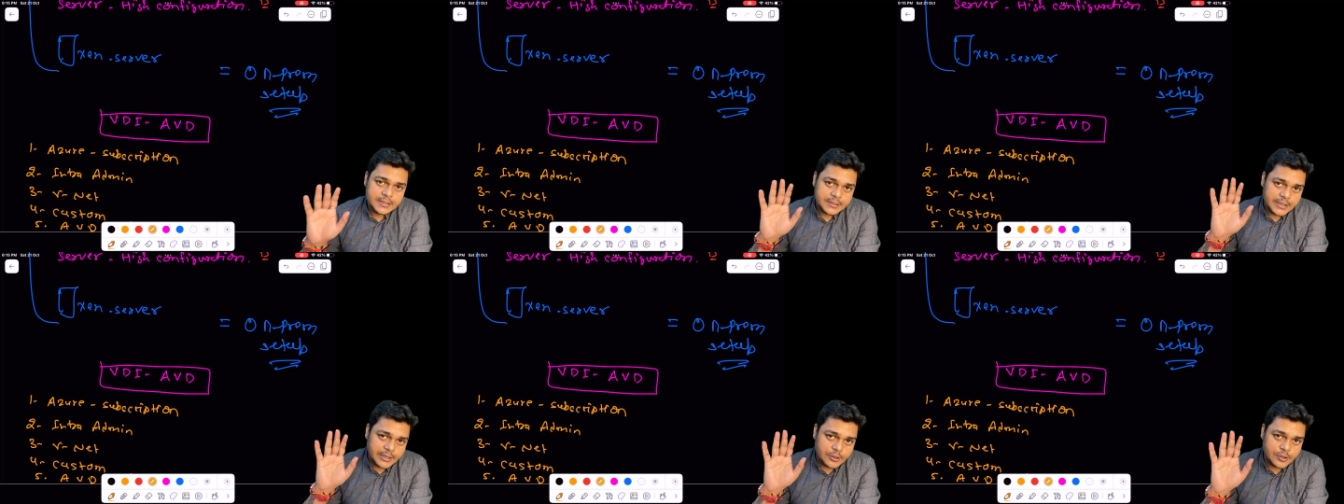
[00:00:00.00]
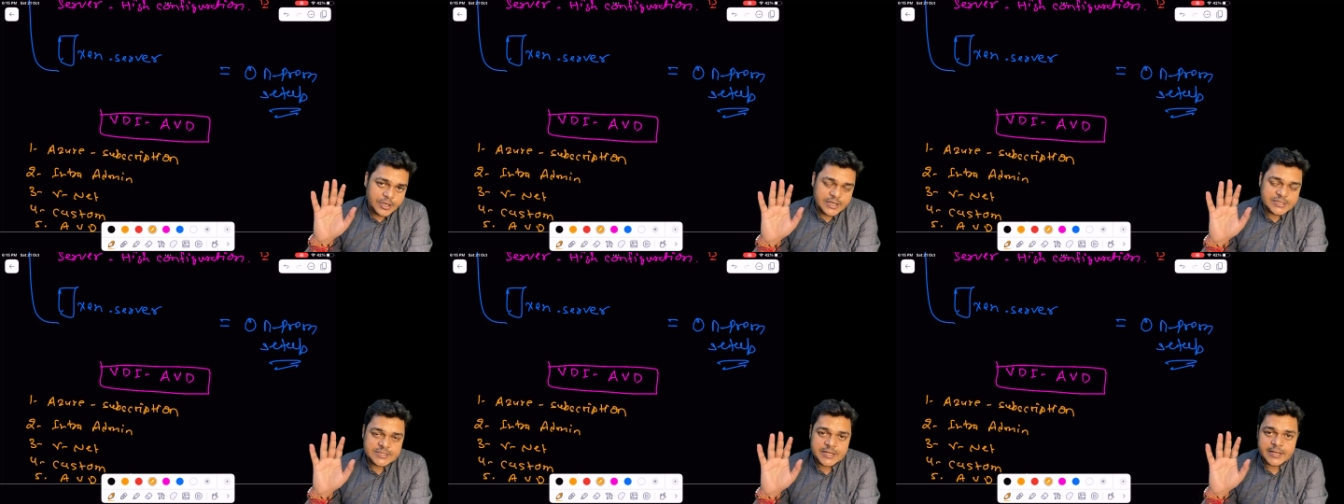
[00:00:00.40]
Thank you
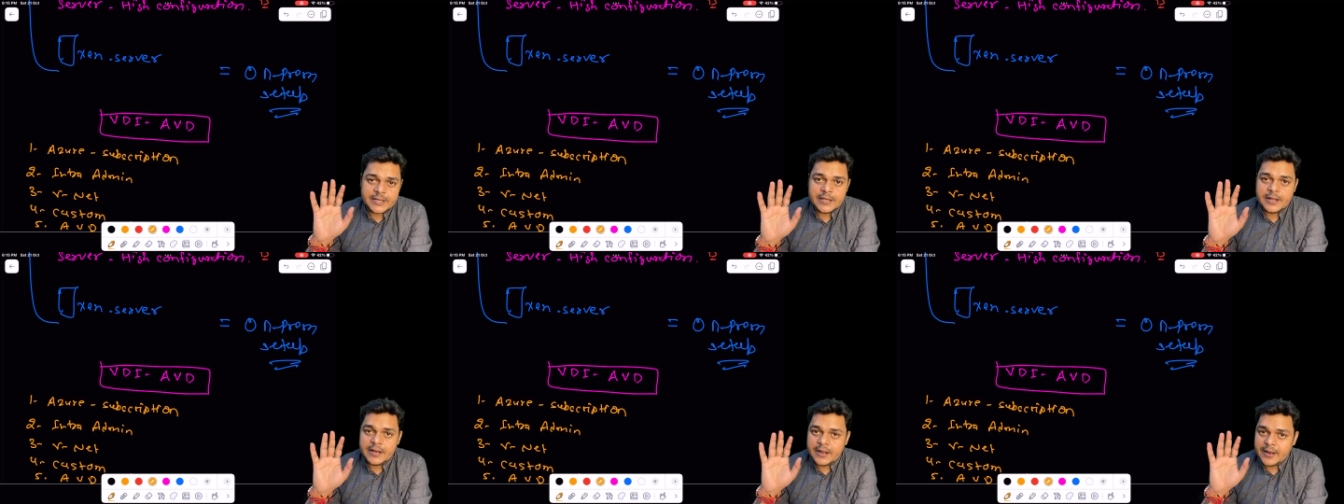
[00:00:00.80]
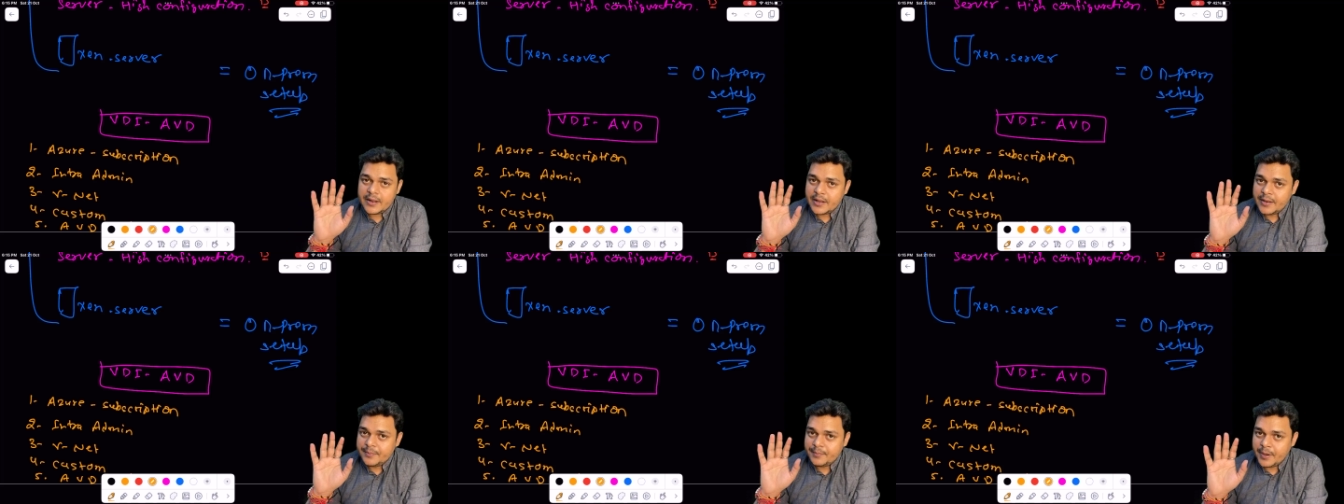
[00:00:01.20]
guys. Take care
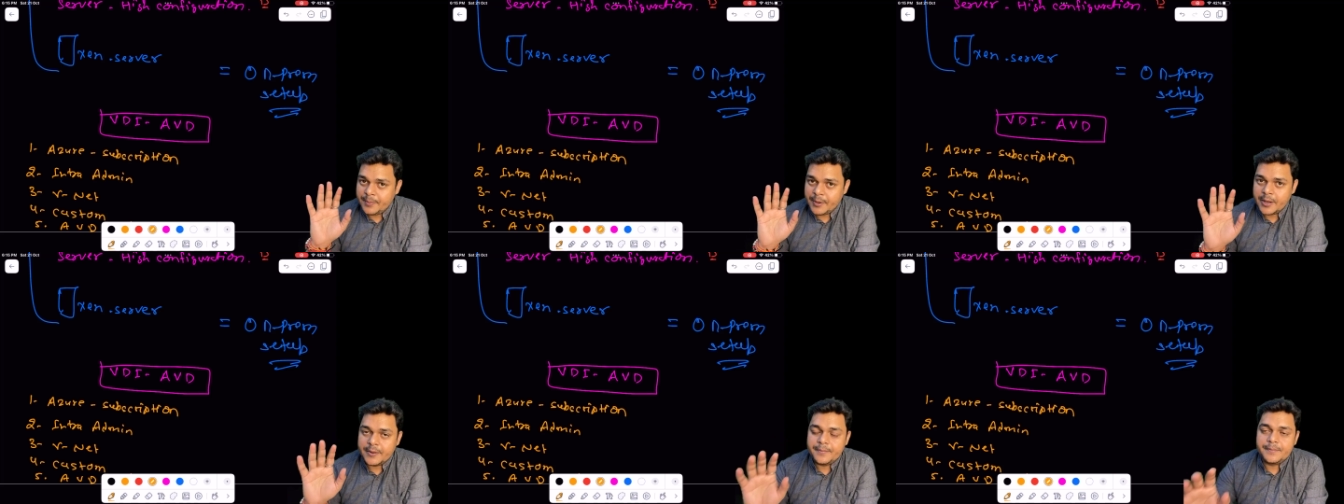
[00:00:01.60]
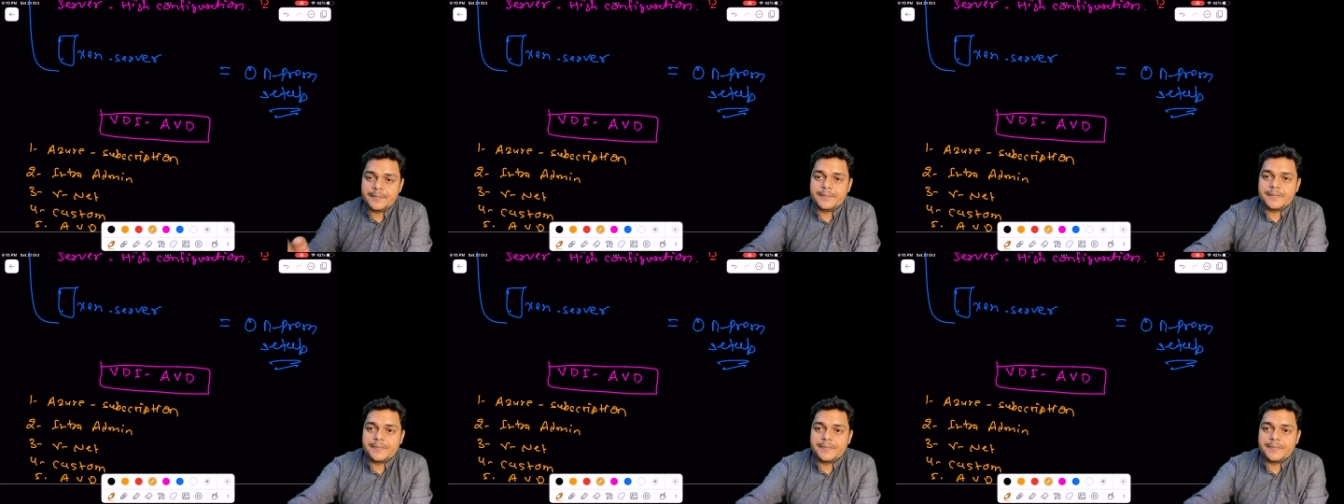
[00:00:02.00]
and bye-bye.